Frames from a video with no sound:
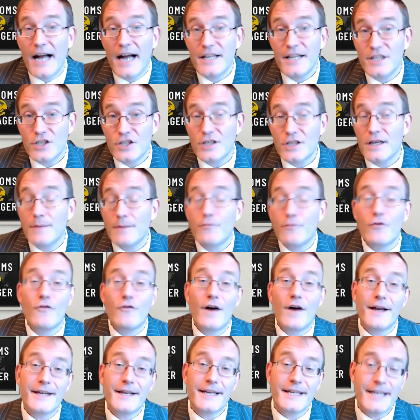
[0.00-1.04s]
Additionally,
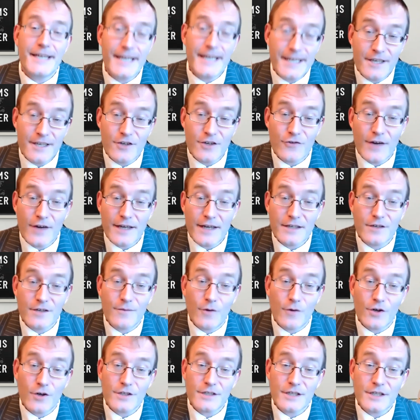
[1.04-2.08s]
providing an incorrect
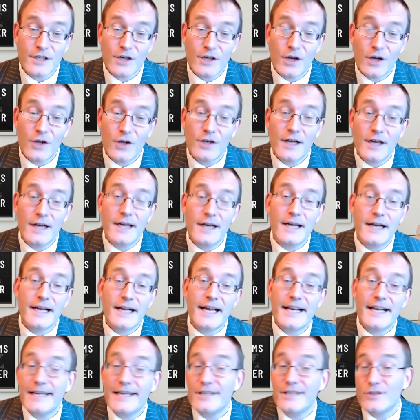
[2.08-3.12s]
commodity code
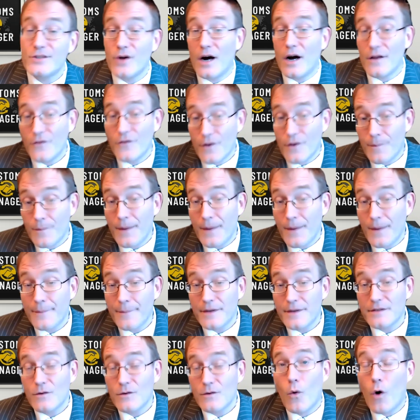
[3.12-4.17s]
can lead to
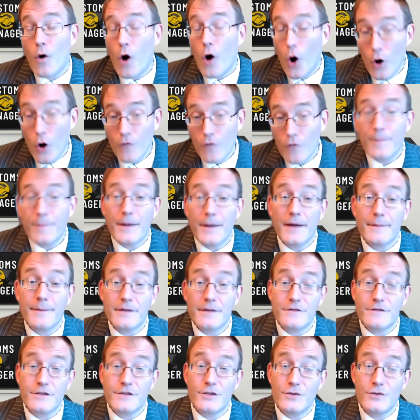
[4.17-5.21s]
underpayment or overpayment
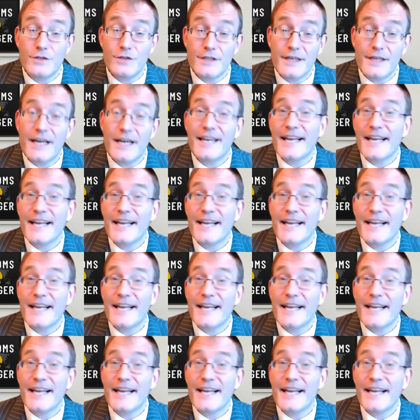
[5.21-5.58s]
of duty.